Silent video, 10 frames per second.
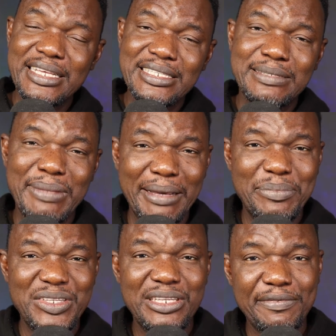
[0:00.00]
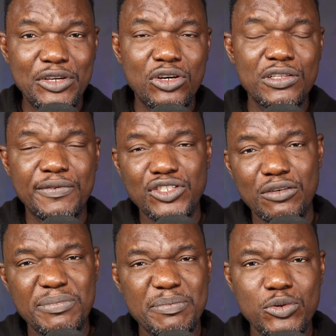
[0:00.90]
this might be difficult for
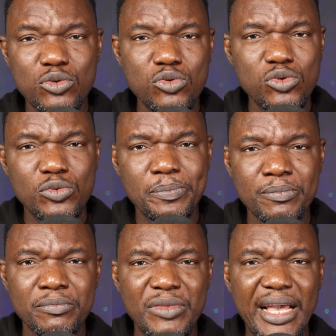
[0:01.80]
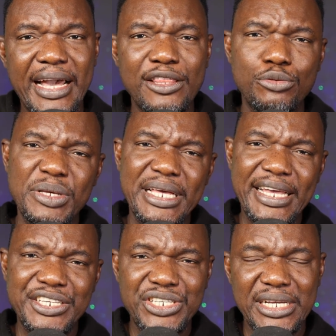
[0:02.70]
some people who are a little bit
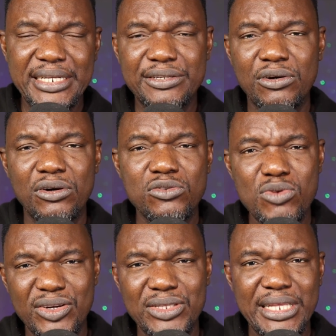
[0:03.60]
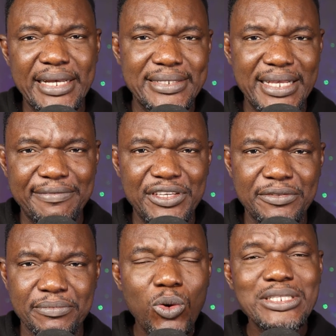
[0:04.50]
aged or who are not tech savvy.
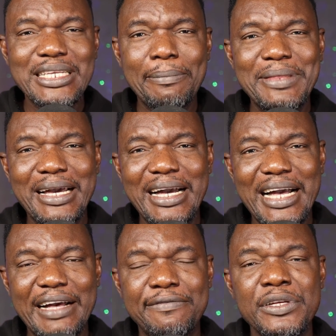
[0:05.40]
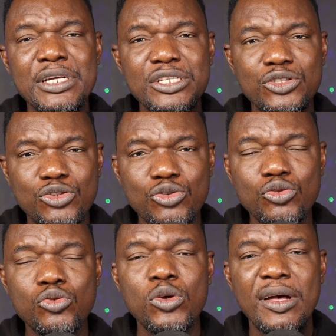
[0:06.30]
WhatsApp now have
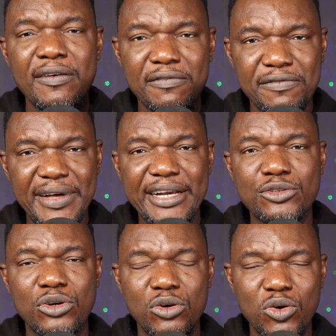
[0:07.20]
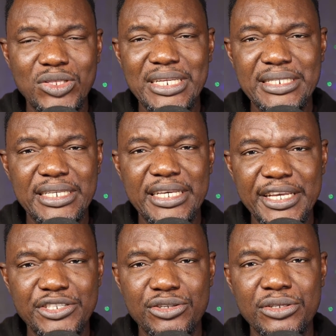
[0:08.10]
two factor
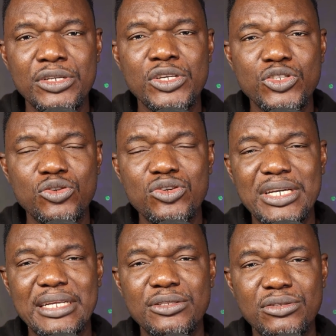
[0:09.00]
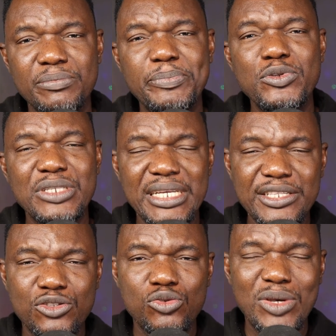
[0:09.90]
authentication. So you can put
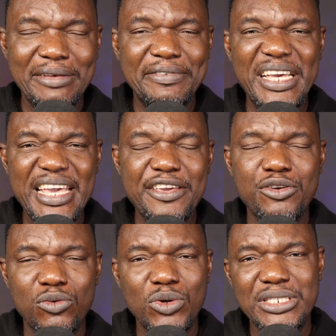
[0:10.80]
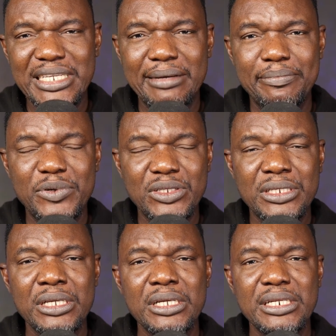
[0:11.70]
in 2FA in your WhatsApp,
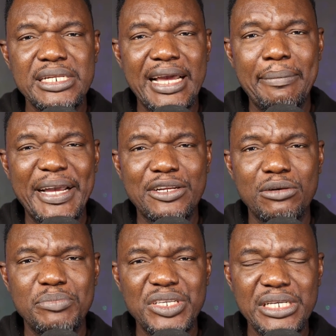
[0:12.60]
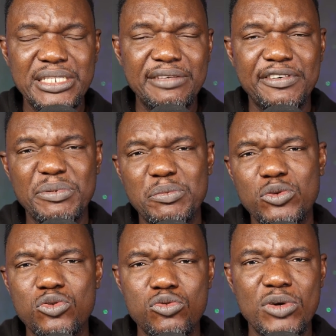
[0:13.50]
but that might not be easy for
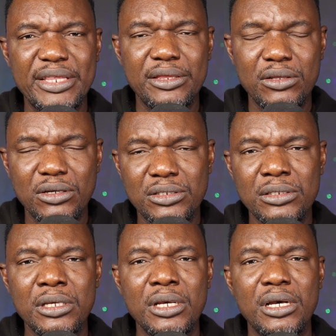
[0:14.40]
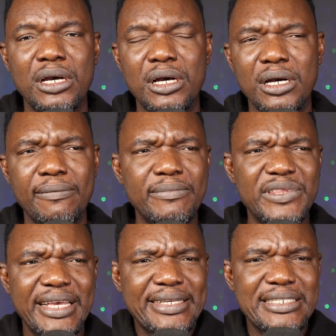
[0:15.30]
people who are not um,
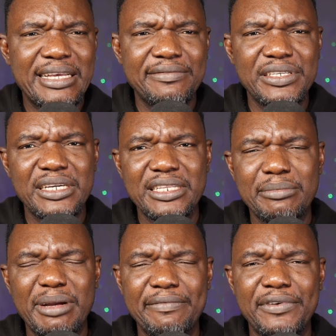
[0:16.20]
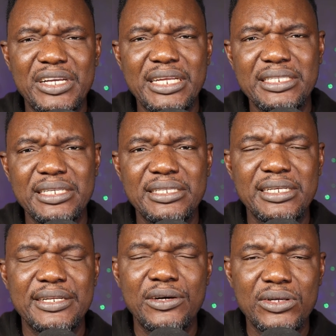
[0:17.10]
tech savvy. They might forget it
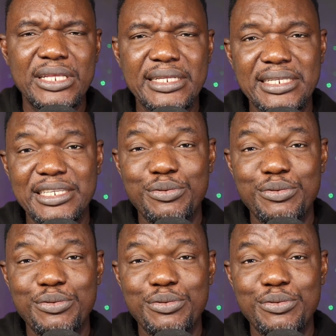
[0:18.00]
and all that, and